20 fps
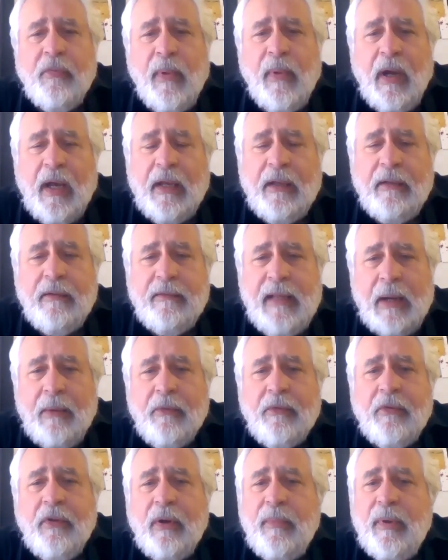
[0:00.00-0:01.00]
going
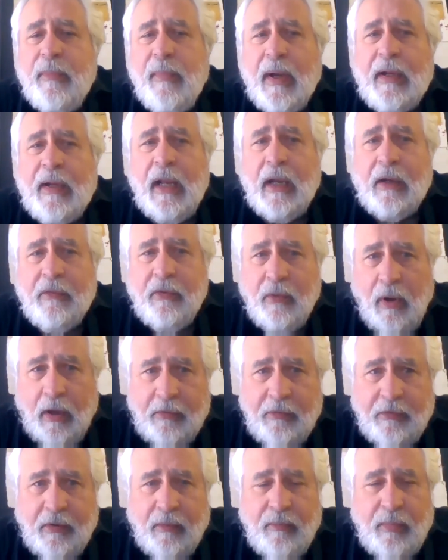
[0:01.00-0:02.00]
to be my next
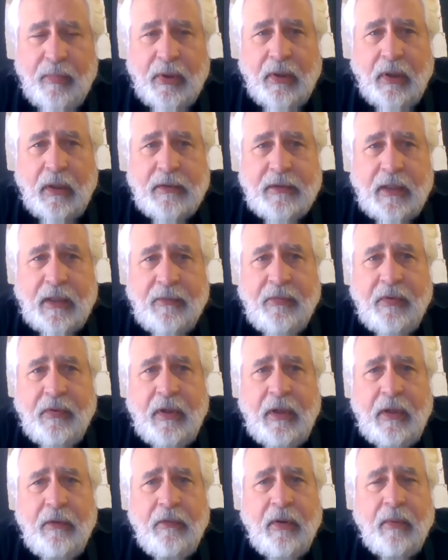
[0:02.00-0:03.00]
question, because I've
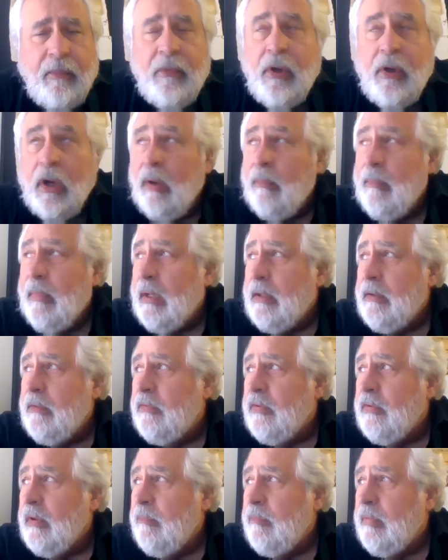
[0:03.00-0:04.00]
seen some
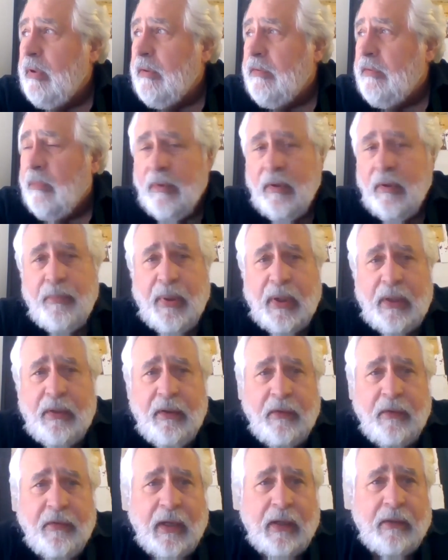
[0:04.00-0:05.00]
comments by some of the
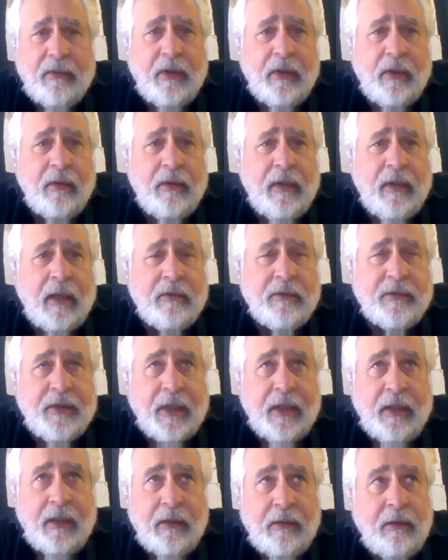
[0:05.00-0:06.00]
pundits out there that are
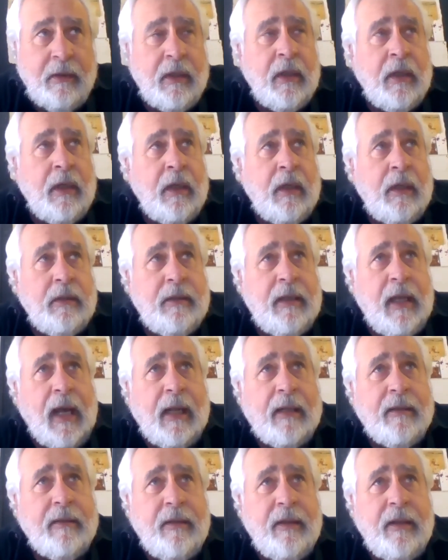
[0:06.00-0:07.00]
saying
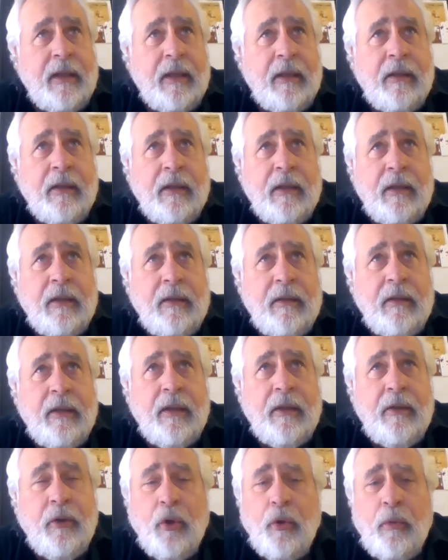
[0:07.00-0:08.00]
that the
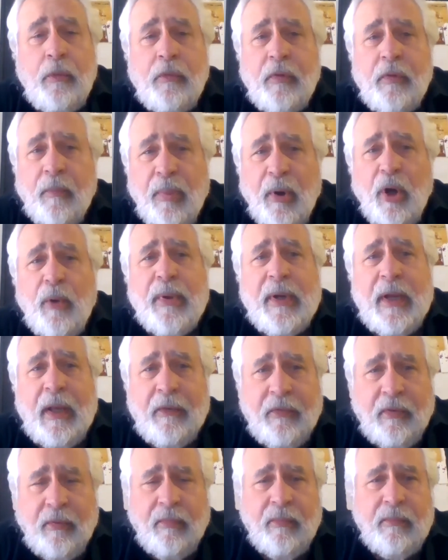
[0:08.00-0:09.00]
new
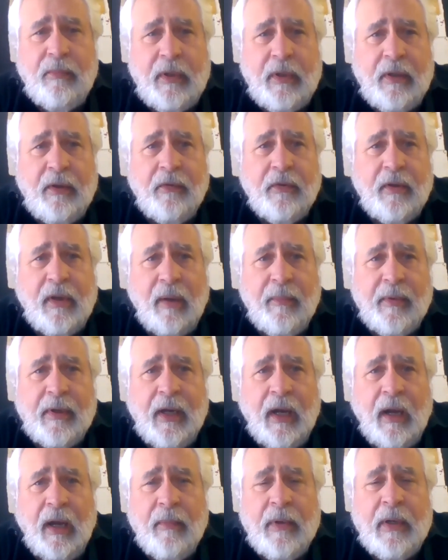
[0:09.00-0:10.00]
suburbanism is
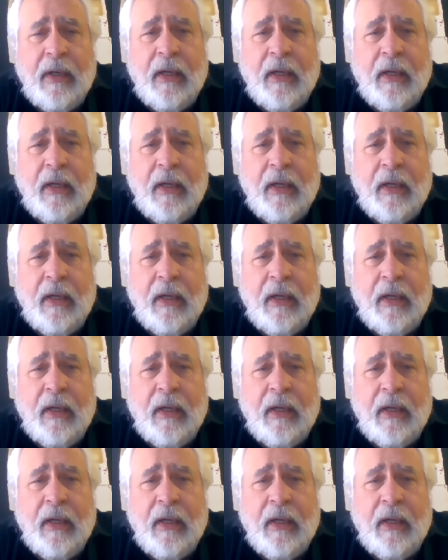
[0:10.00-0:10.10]
coming up.